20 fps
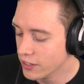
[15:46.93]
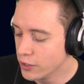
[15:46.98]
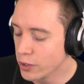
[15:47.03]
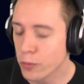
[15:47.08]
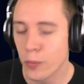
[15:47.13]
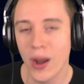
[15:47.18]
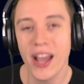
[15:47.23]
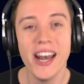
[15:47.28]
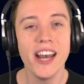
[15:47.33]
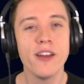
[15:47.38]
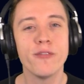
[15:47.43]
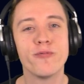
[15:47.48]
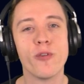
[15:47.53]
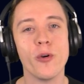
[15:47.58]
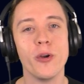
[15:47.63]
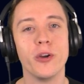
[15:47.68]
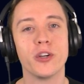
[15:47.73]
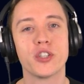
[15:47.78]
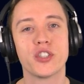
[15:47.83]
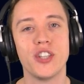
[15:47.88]
You're waiting
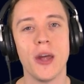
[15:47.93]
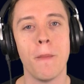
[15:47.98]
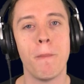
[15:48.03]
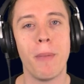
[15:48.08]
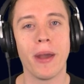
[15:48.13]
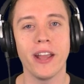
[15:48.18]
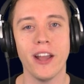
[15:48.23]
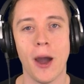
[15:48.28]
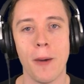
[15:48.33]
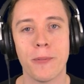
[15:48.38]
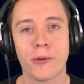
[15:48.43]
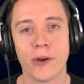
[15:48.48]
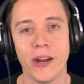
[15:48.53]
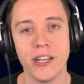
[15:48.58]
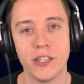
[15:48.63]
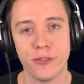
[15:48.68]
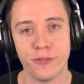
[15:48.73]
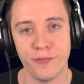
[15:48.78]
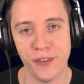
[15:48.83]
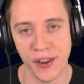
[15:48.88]
for your Stimpak
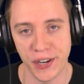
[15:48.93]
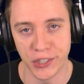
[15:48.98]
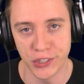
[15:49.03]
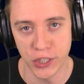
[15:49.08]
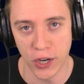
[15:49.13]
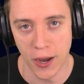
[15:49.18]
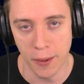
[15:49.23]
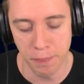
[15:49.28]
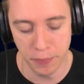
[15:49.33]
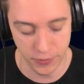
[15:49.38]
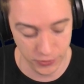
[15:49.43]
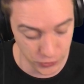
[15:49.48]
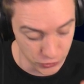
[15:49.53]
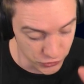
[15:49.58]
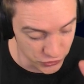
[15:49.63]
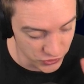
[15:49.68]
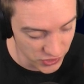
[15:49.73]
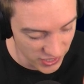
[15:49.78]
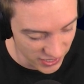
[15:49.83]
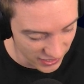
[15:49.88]
upgrade to finish up,
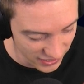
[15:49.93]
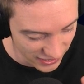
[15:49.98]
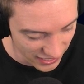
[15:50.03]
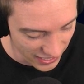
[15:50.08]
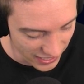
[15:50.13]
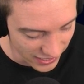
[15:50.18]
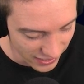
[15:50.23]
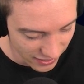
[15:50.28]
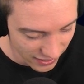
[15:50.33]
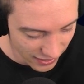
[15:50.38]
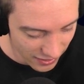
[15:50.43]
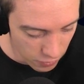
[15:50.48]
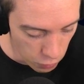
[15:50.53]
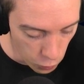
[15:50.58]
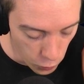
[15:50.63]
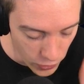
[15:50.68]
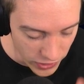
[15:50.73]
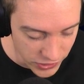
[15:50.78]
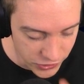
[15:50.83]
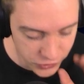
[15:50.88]
you're sitting there
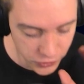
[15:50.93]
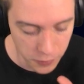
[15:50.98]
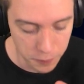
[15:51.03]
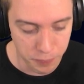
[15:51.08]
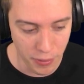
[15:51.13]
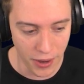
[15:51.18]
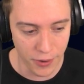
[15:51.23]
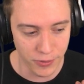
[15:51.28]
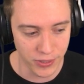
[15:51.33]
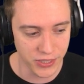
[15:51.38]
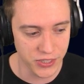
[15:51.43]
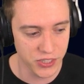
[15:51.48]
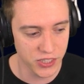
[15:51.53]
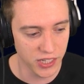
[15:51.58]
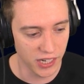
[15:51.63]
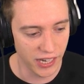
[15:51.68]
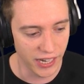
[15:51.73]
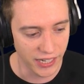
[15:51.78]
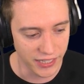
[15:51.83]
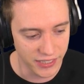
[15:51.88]
with your barracks
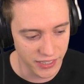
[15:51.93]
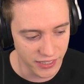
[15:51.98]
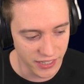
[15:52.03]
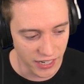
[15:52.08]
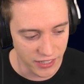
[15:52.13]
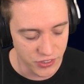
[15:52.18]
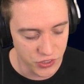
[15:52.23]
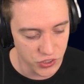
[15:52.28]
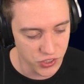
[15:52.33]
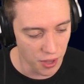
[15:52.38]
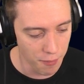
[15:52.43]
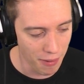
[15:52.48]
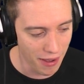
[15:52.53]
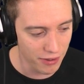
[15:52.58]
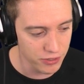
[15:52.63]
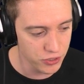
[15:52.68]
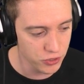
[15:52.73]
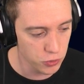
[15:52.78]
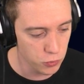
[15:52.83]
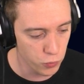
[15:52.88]
selected, and
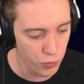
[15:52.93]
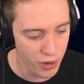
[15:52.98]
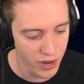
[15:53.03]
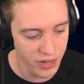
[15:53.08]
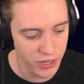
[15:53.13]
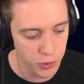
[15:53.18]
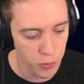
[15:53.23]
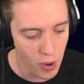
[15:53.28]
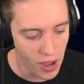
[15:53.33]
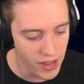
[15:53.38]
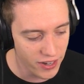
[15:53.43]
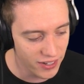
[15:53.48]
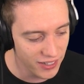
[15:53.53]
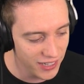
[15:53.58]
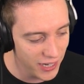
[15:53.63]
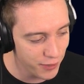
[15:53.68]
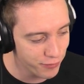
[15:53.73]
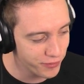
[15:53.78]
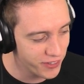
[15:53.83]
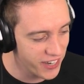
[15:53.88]
somehow, some way, you either
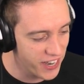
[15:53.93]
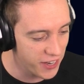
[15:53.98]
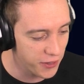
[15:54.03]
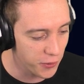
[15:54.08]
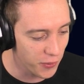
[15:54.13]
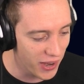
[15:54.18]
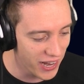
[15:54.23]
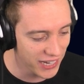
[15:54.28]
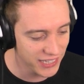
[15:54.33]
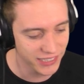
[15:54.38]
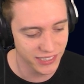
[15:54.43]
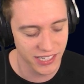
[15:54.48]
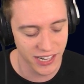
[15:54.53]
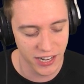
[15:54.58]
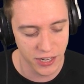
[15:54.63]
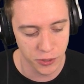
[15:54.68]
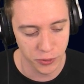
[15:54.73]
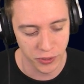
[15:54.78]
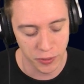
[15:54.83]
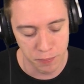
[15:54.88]
lifted it on
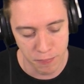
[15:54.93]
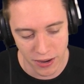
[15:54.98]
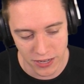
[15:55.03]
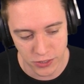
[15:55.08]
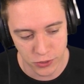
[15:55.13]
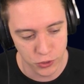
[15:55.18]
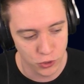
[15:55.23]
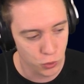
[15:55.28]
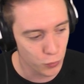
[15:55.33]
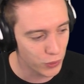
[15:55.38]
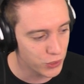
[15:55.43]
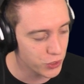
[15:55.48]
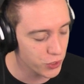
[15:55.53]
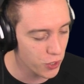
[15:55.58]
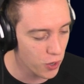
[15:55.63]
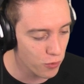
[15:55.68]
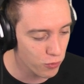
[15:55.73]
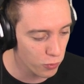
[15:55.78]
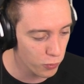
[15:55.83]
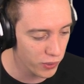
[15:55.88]
accident or you meant to switch
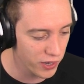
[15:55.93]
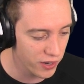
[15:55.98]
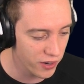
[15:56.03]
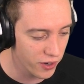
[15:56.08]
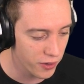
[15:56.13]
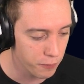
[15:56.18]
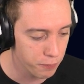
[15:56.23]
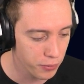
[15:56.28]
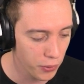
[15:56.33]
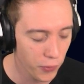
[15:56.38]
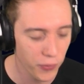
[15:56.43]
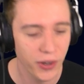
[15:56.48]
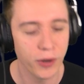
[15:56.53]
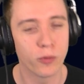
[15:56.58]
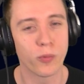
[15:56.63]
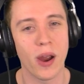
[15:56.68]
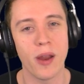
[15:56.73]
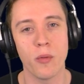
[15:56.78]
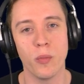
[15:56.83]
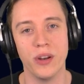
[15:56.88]
it over with another
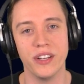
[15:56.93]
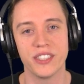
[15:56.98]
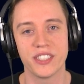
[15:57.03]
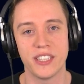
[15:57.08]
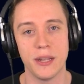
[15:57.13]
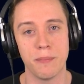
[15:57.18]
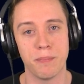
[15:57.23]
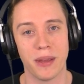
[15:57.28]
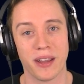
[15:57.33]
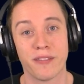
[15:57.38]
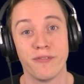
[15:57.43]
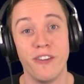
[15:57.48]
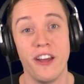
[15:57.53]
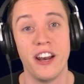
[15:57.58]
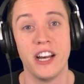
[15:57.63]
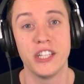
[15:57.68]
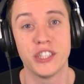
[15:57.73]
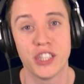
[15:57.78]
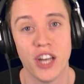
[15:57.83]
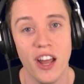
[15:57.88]
building right when Stimpak
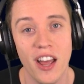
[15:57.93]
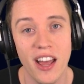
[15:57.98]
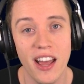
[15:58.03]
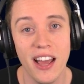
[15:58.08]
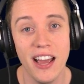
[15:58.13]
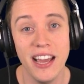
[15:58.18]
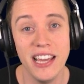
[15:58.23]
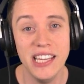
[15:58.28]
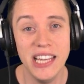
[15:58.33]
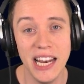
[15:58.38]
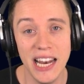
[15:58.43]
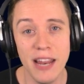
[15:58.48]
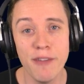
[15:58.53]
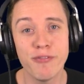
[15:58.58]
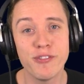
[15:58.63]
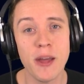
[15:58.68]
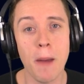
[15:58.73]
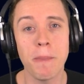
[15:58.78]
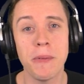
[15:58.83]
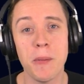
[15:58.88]
finished. You
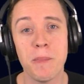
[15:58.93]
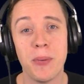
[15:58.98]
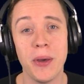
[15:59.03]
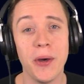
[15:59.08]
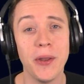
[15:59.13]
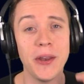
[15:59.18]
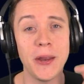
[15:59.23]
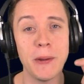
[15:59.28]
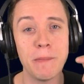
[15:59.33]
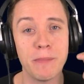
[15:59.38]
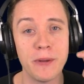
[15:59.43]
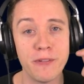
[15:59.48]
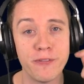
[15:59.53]
lift up the building